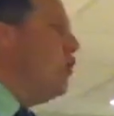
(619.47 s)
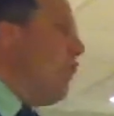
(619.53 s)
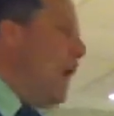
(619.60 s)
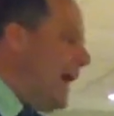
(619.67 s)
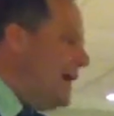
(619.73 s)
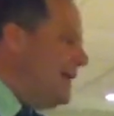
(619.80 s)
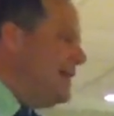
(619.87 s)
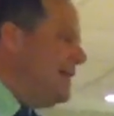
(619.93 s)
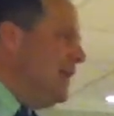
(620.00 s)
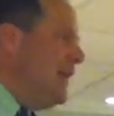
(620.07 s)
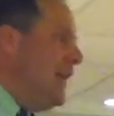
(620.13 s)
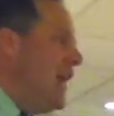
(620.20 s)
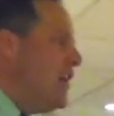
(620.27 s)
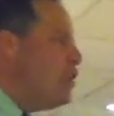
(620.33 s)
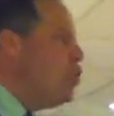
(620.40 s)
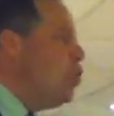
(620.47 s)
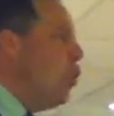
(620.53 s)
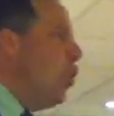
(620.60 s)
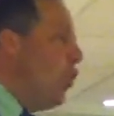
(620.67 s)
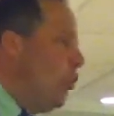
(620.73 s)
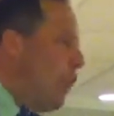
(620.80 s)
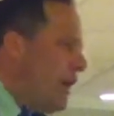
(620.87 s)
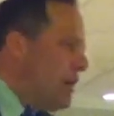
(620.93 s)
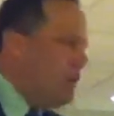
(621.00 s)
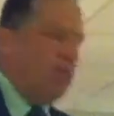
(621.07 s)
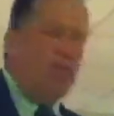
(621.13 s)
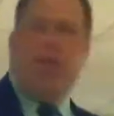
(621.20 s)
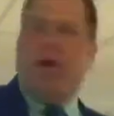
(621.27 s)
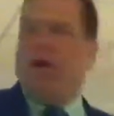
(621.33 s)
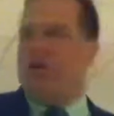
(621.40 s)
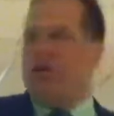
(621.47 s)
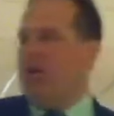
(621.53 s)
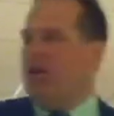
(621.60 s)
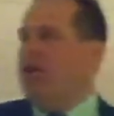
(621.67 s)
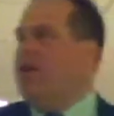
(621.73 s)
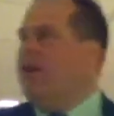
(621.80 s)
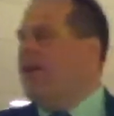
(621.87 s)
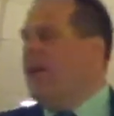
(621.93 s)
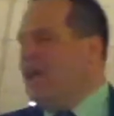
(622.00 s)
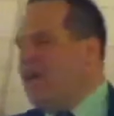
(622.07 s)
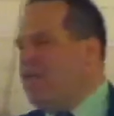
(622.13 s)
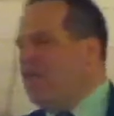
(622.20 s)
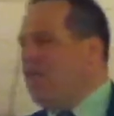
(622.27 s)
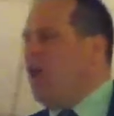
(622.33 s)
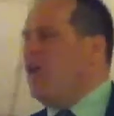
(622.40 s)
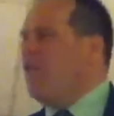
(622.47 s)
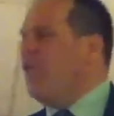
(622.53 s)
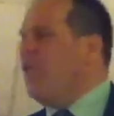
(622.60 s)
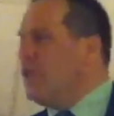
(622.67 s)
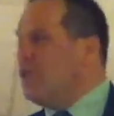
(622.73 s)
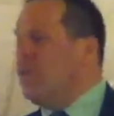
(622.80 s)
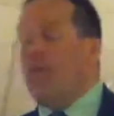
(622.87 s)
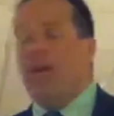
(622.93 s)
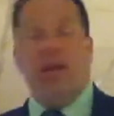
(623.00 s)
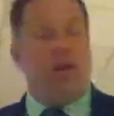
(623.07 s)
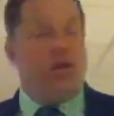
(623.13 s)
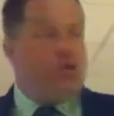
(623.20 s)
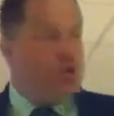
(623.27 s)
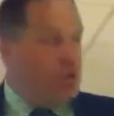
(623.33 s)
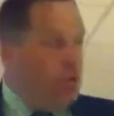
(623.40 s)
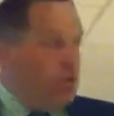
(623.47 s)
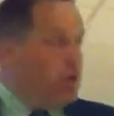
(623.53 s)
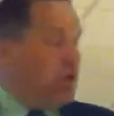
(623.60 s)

reconciliation or restoration in your life. First of all, is to